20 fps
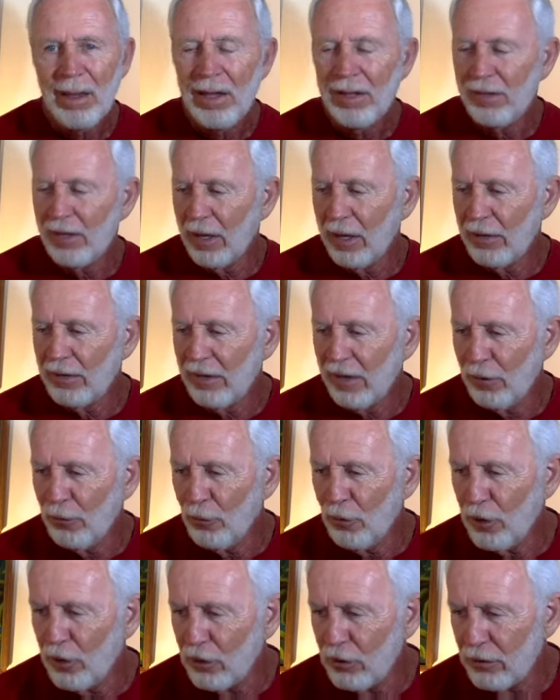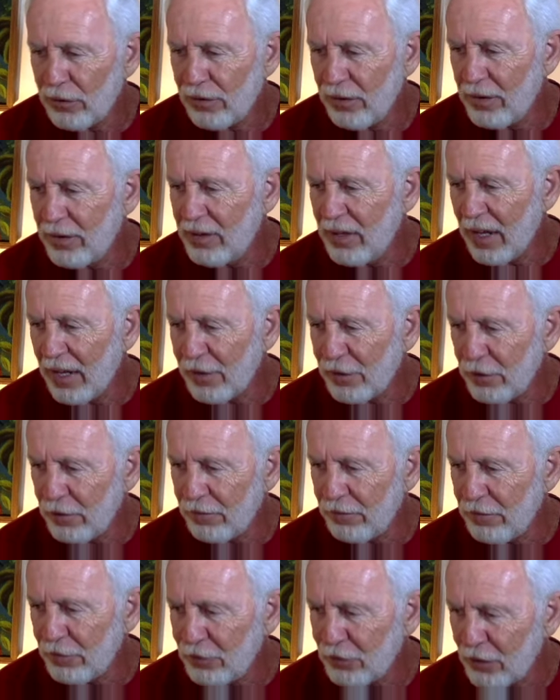They, they wrote, The death
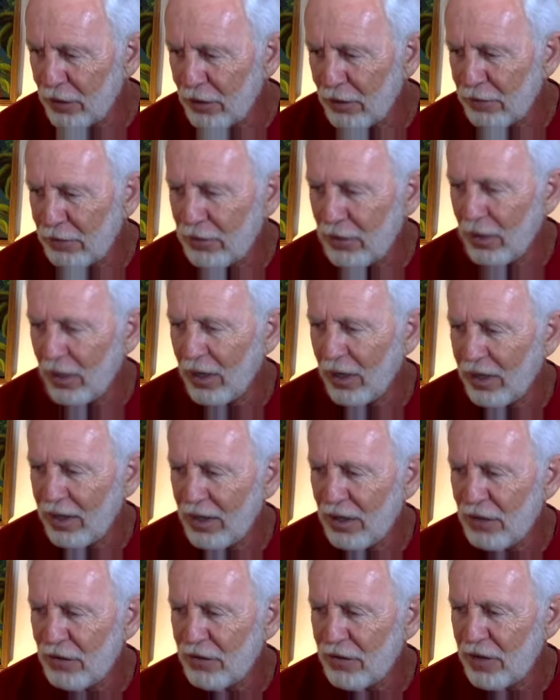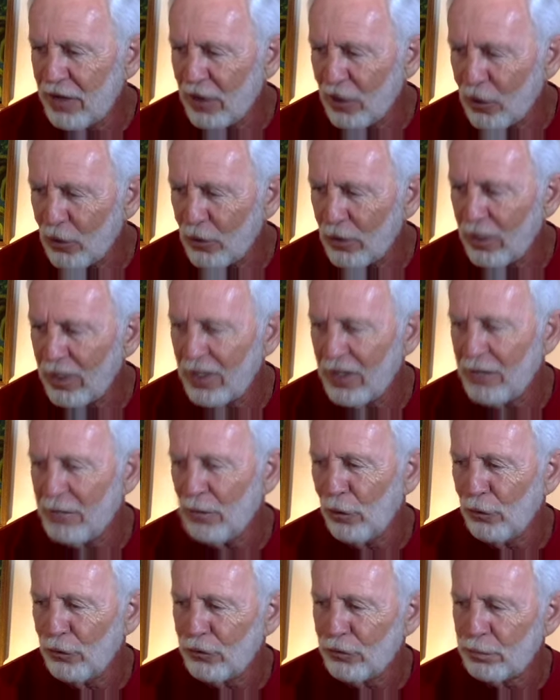of the Son of God is the only and
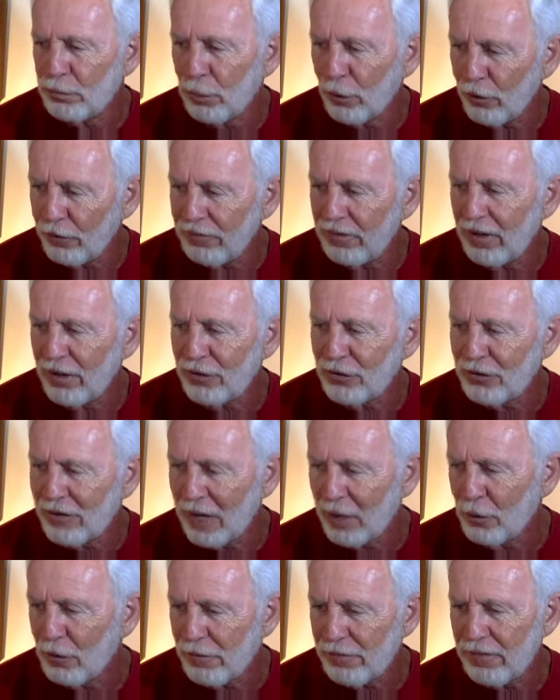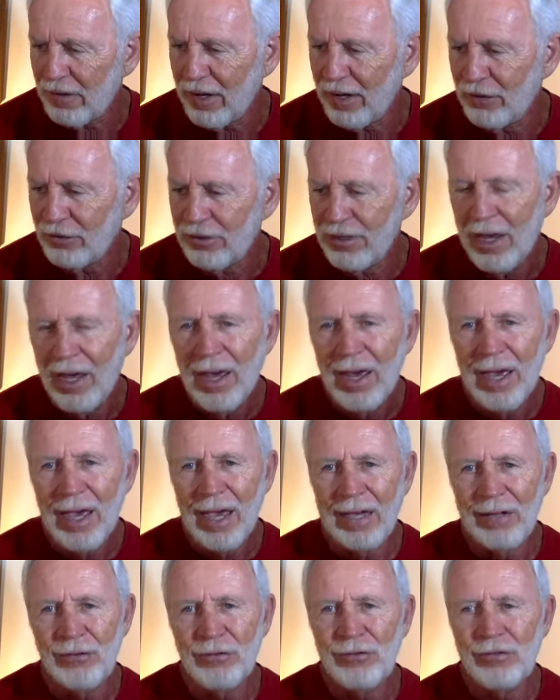most perfect sacrifice
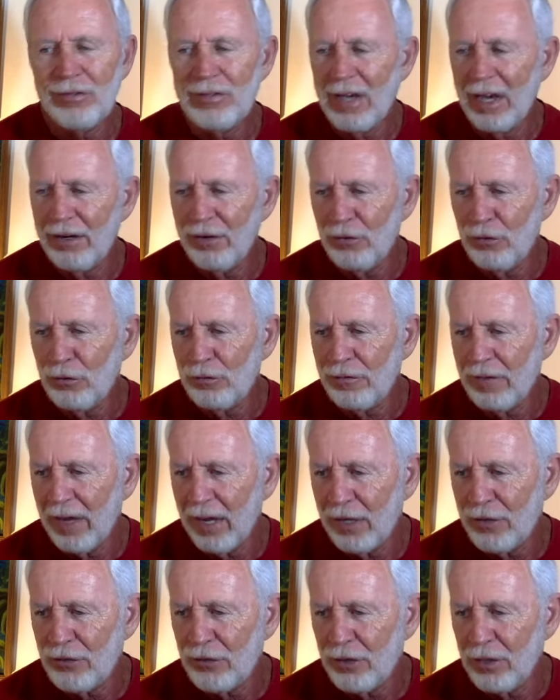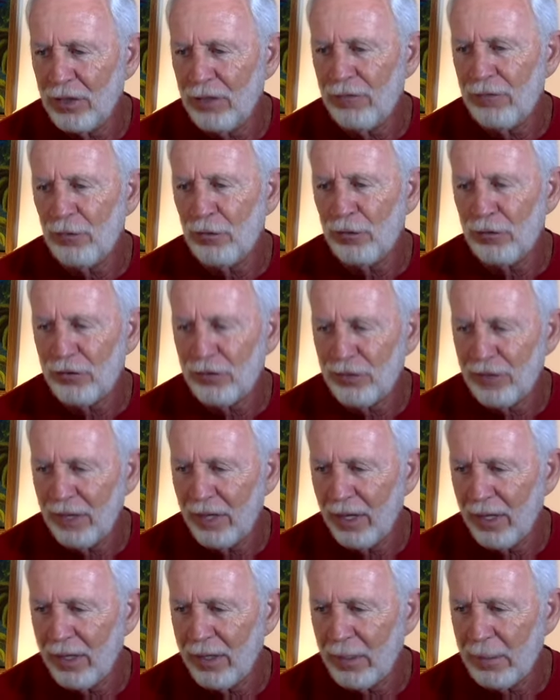and satisfaction for
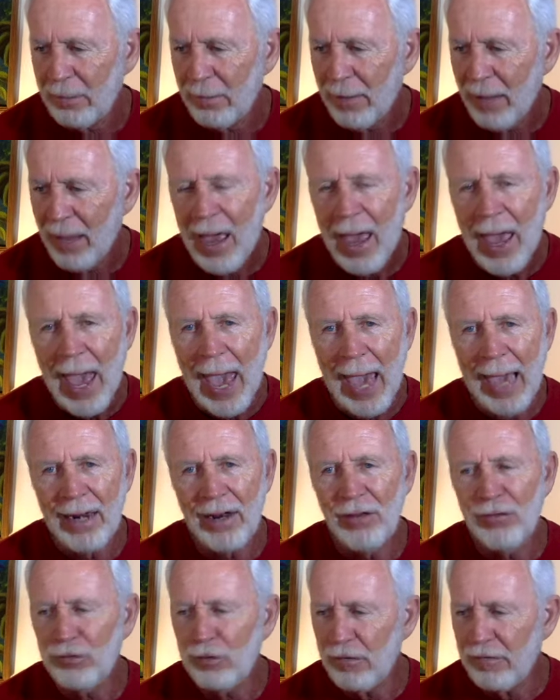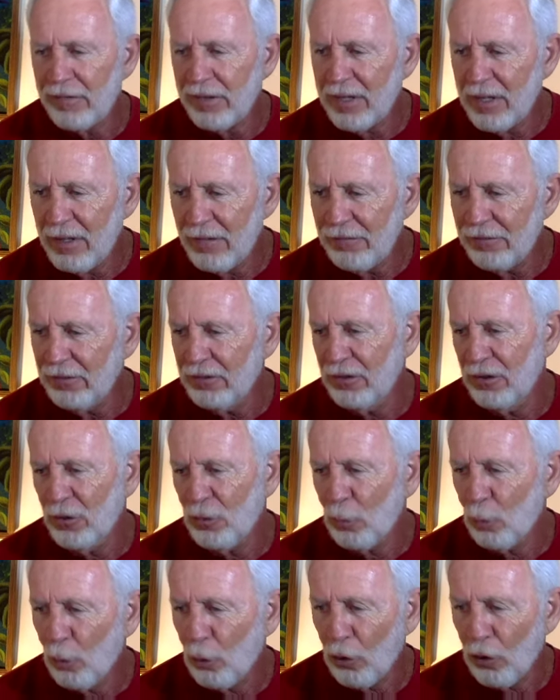sin, and is of infinite
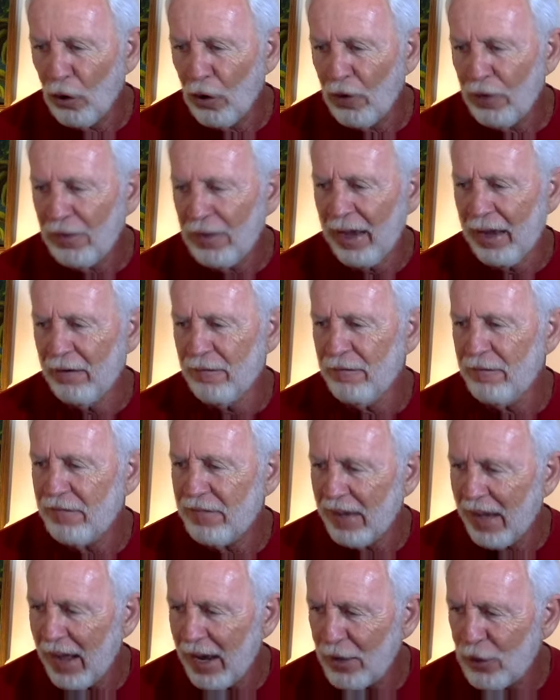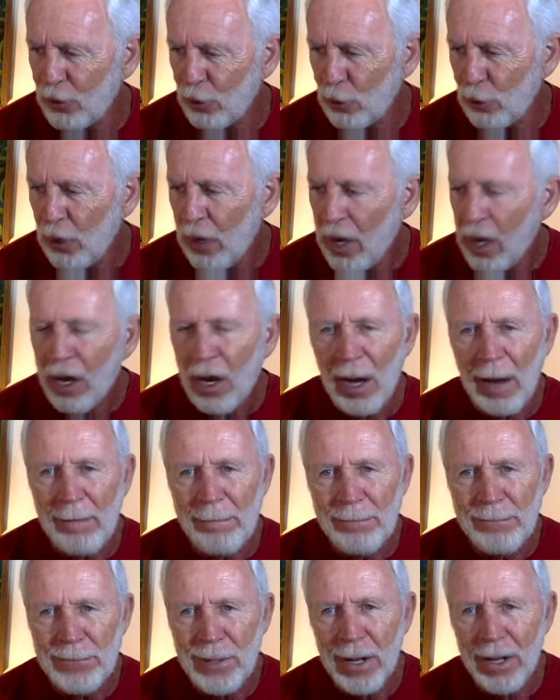worth and value,
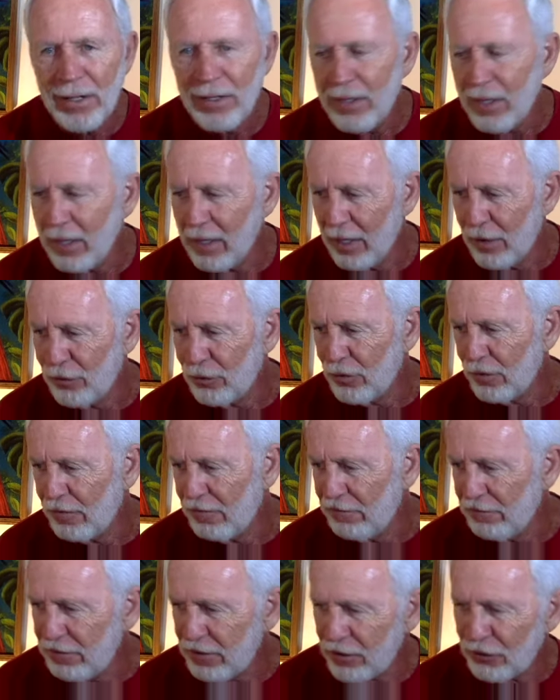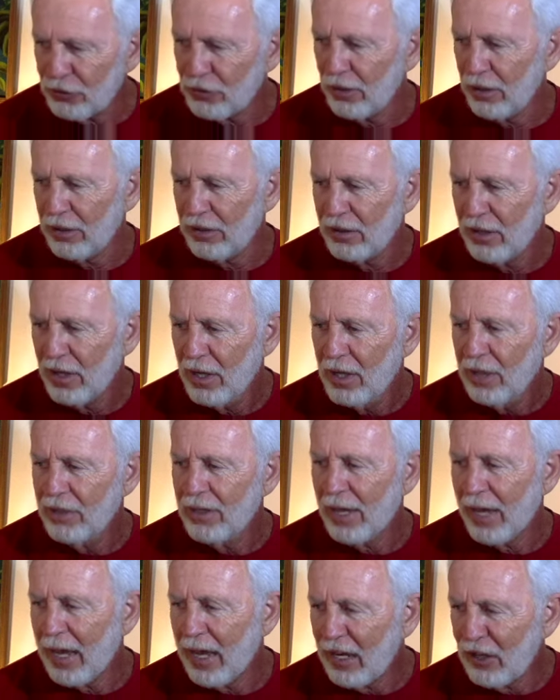abundantly sufficient
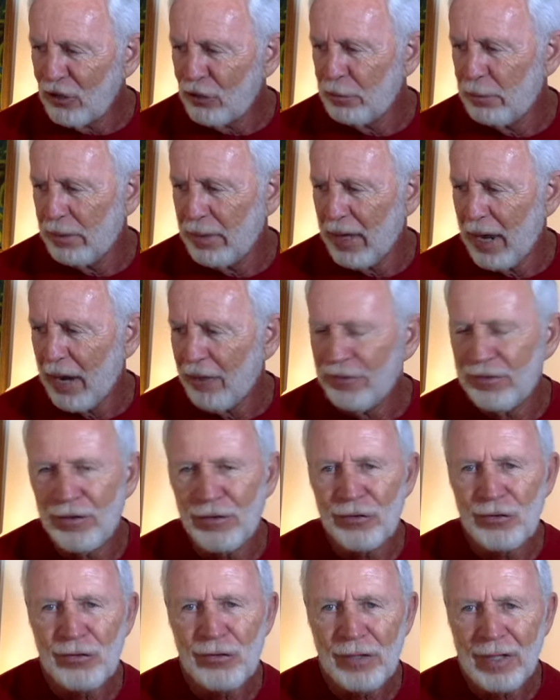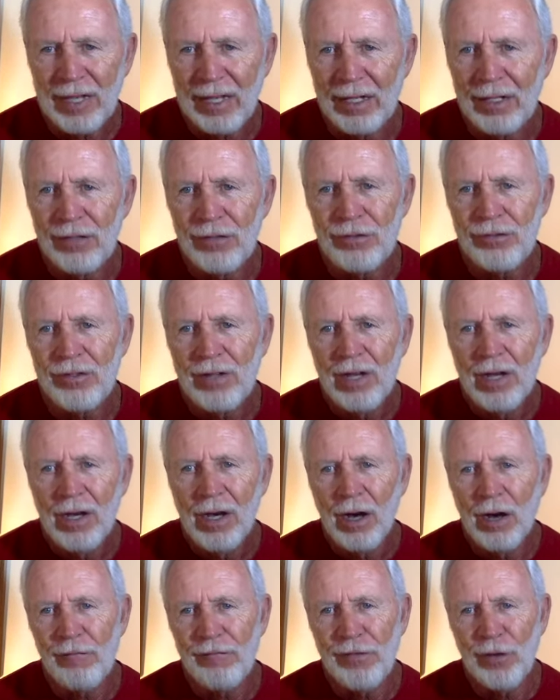to expiate the sins
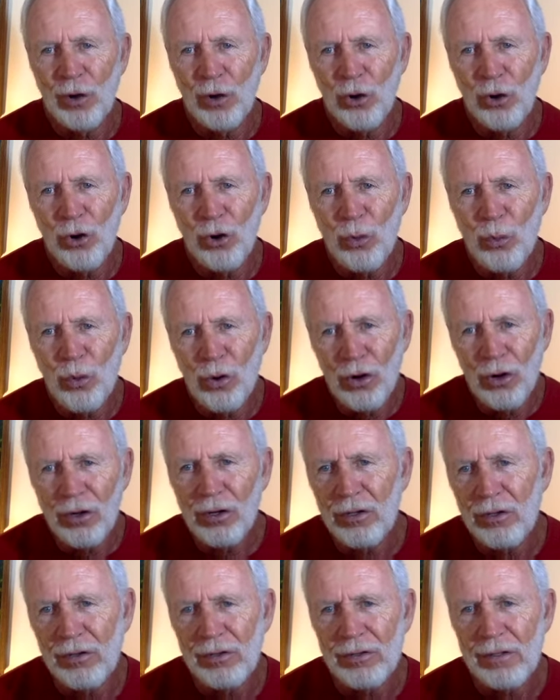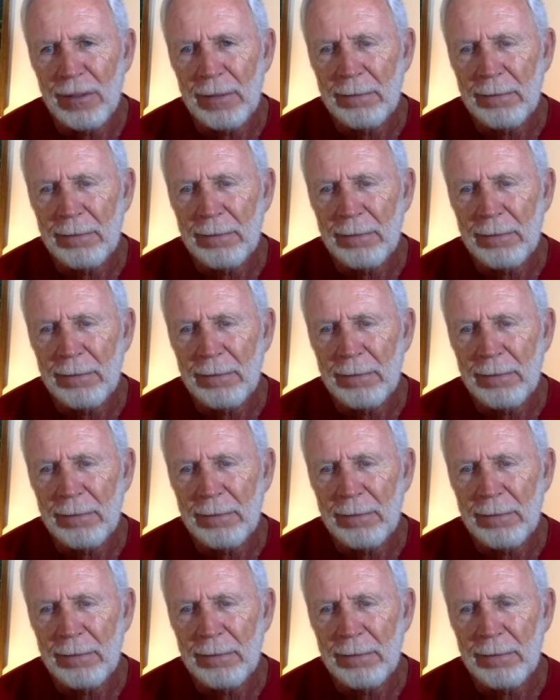of the whole world.